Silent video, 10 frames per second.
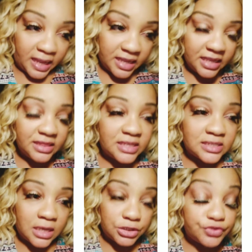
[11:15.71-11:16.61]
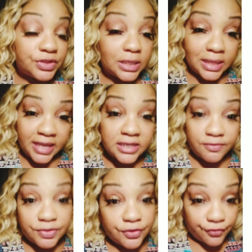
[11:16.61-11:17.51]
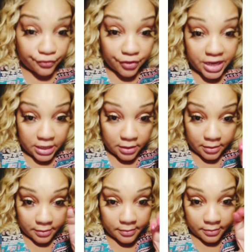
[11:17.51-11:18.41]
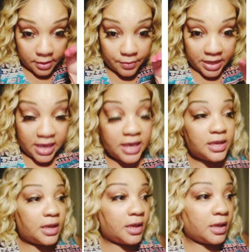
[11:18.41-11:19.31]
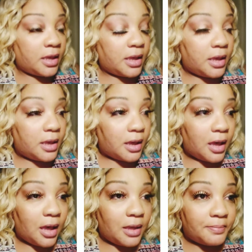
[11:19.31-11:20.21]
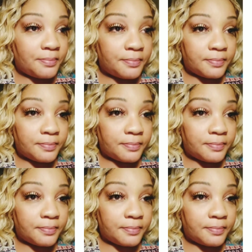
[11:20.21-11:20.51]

in this country, the land of the free, okay? Um,